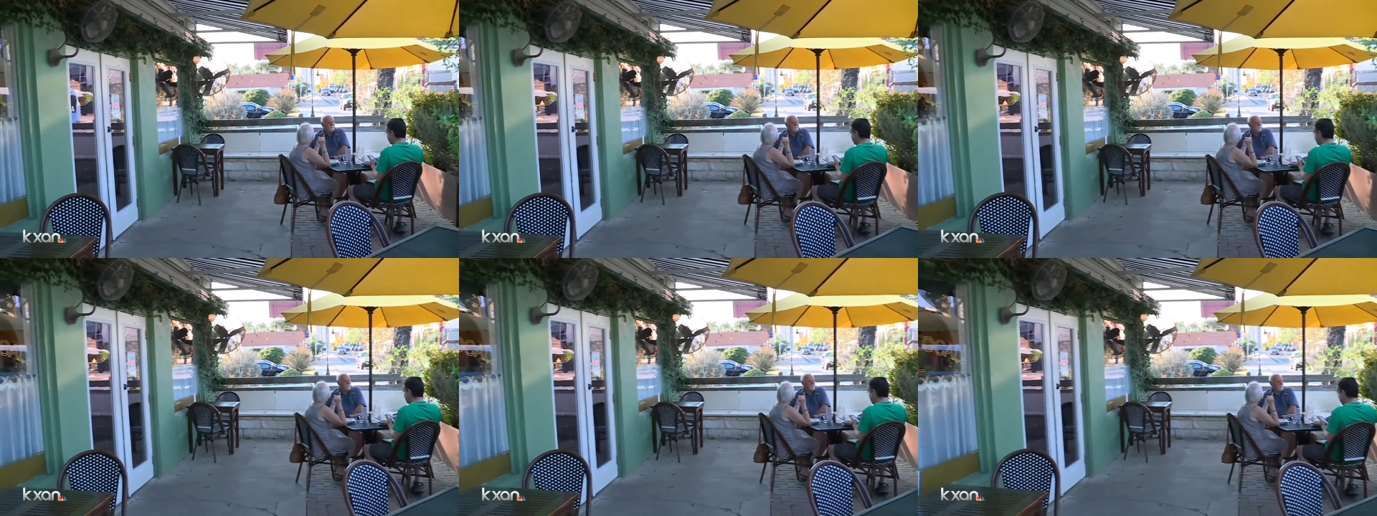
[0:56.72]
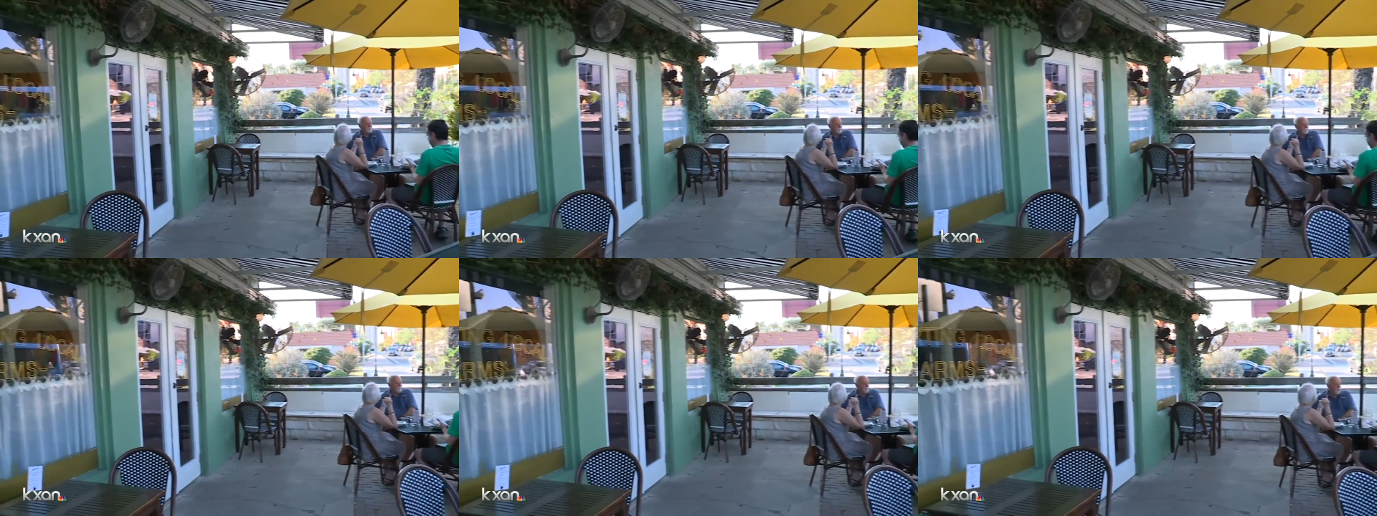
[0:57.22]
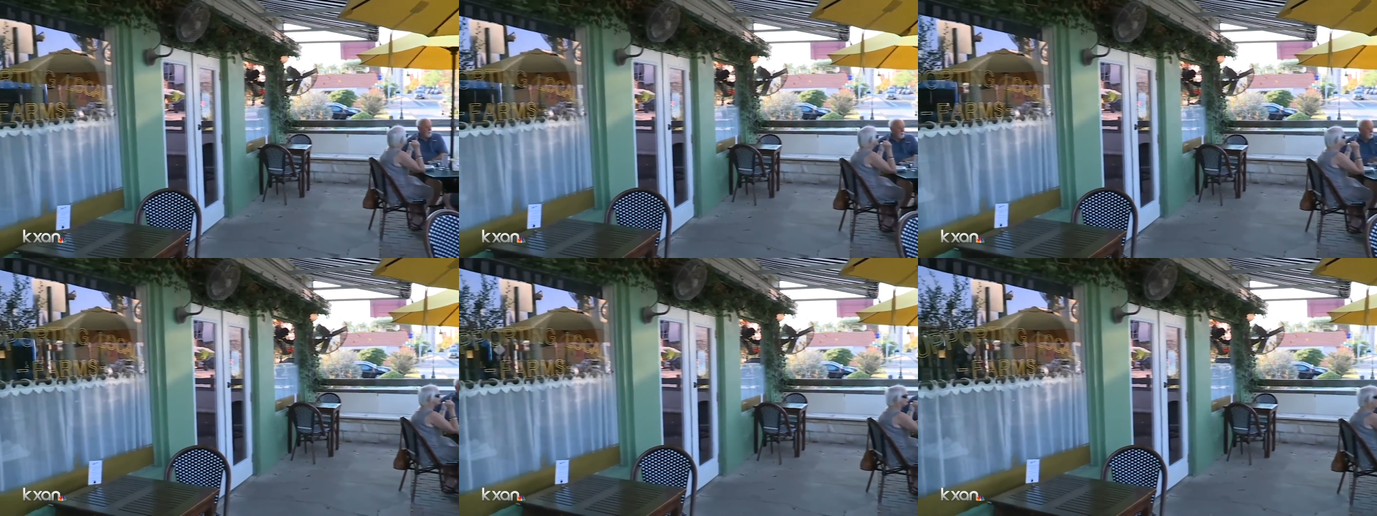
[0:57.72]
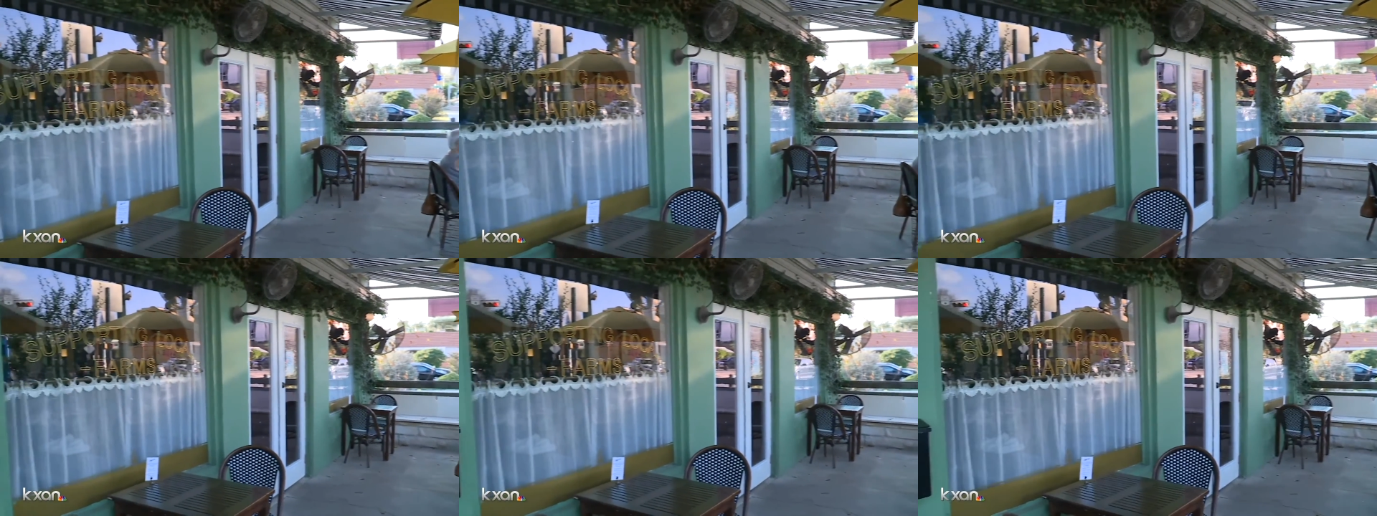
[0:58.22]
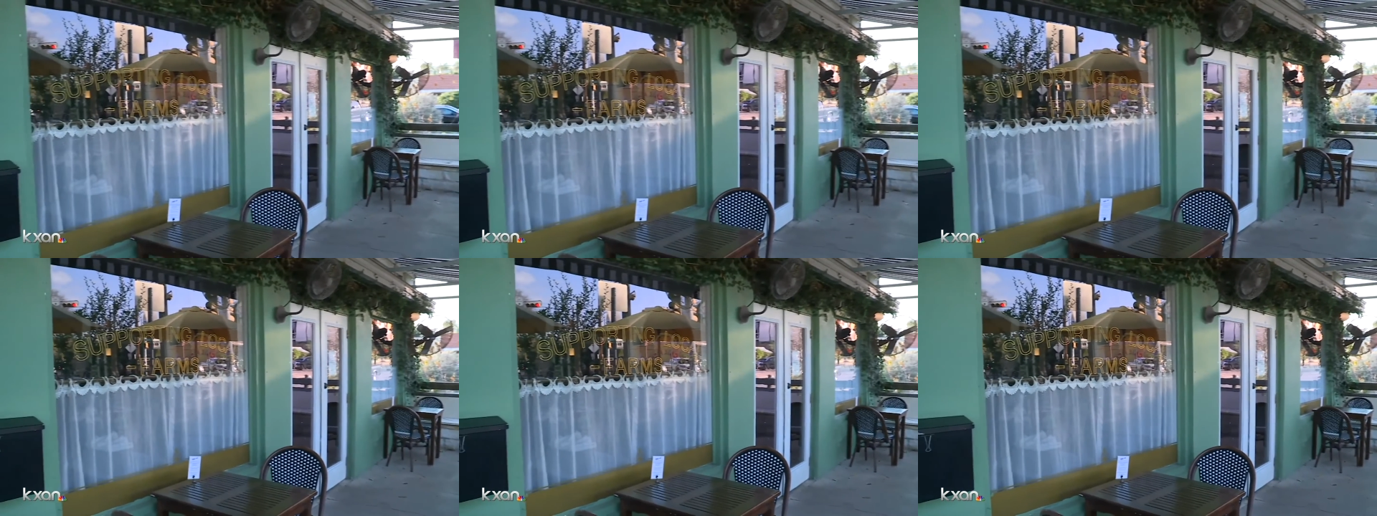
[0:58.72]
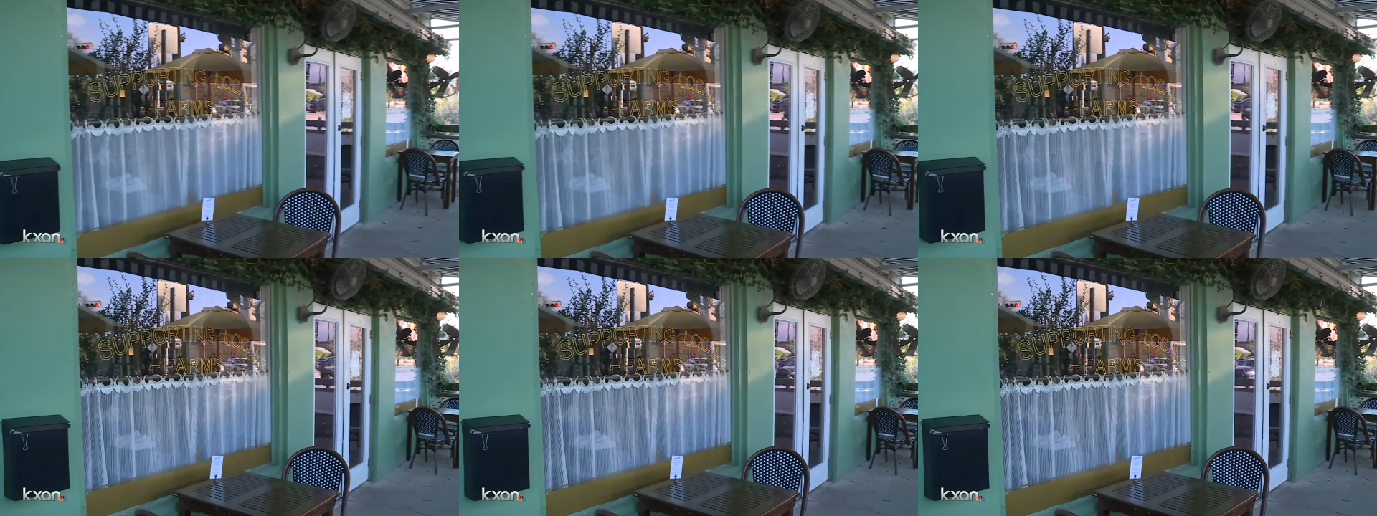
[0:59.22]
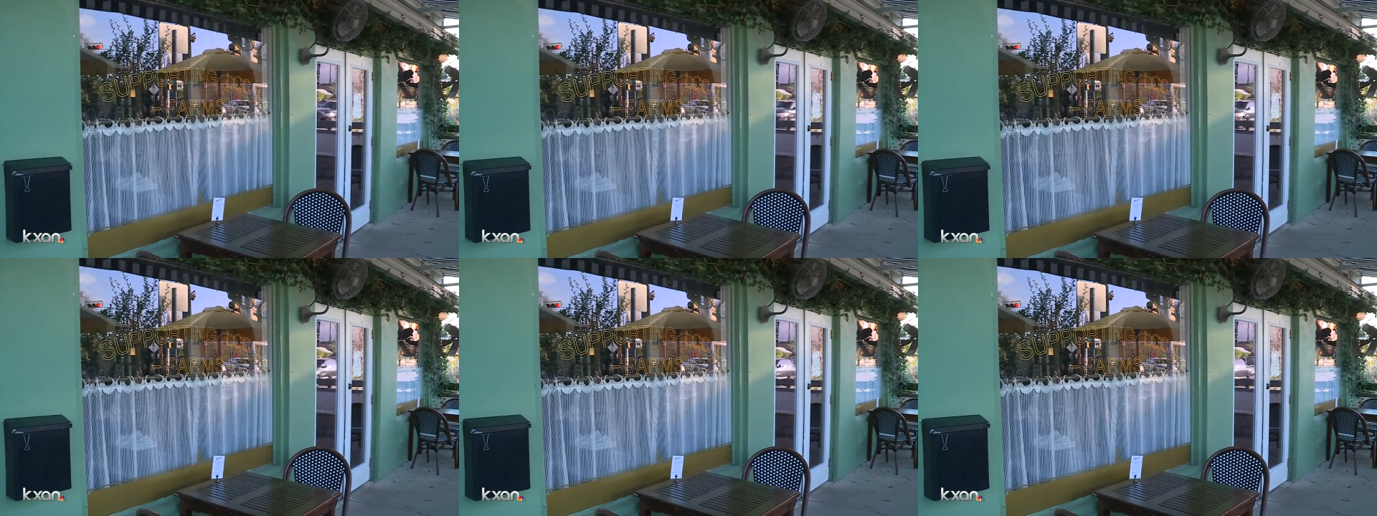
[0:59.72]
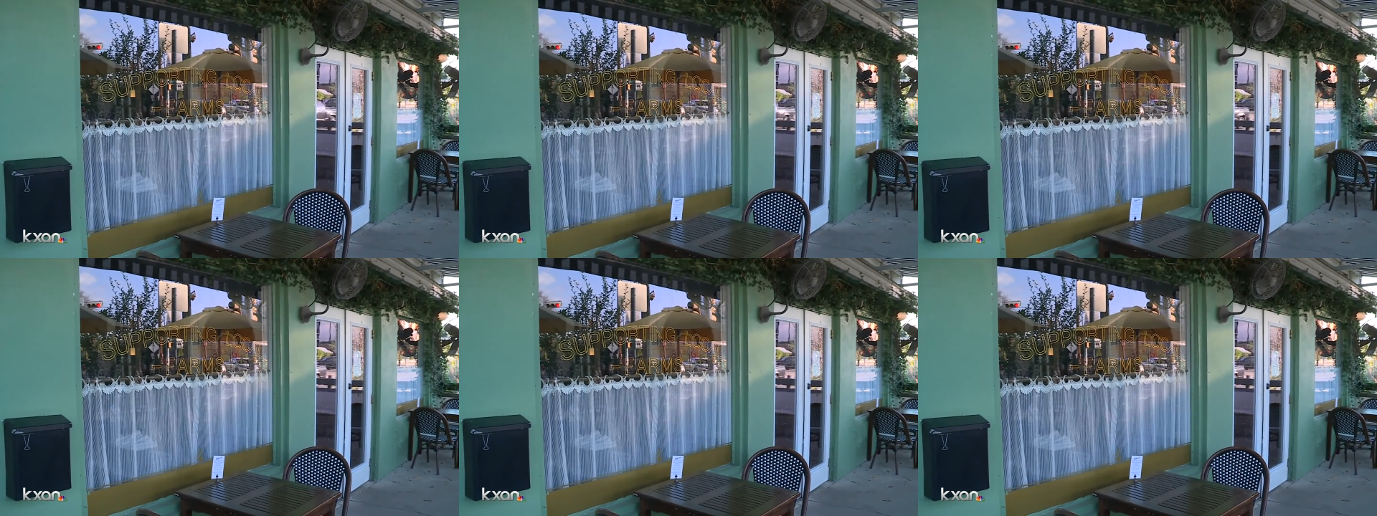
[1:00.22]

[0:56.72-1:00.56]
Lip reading: No face is visible, so there are no lips to read.